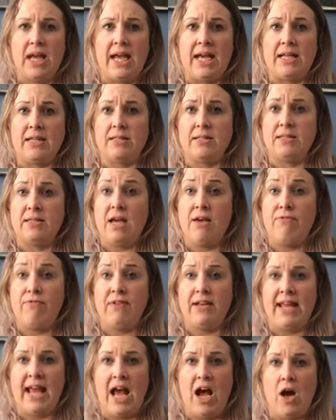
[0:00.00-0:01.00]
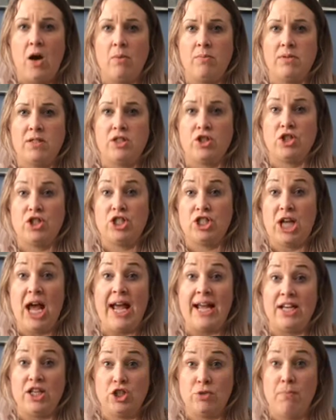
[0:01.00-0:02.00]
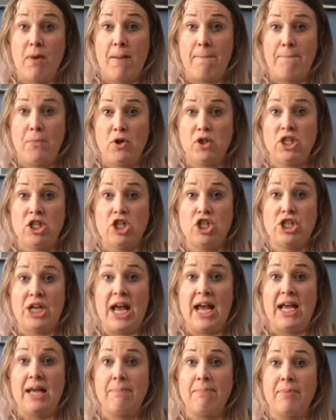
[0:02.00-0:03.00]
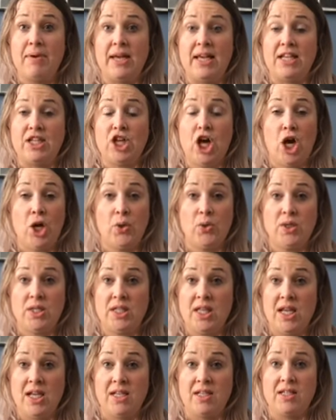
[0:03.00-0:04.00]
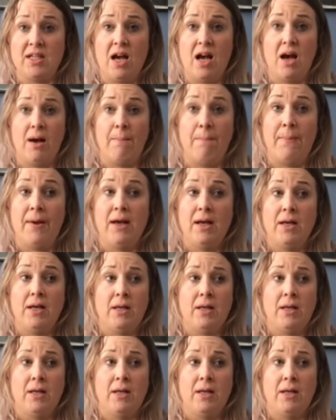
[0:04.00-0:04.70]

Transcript: It definitely helps change my body shape. It tones things up.